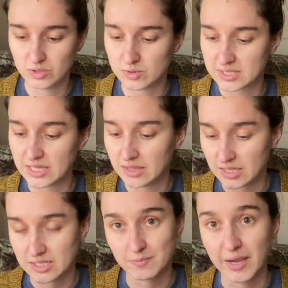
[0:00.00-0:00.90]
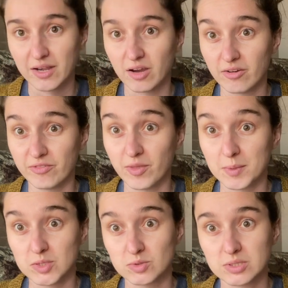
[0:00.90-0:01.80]
see this bind off the
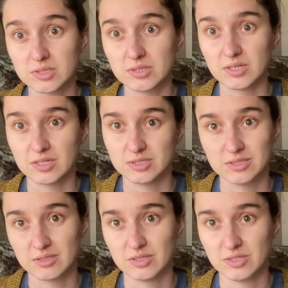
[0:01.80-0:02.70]
most because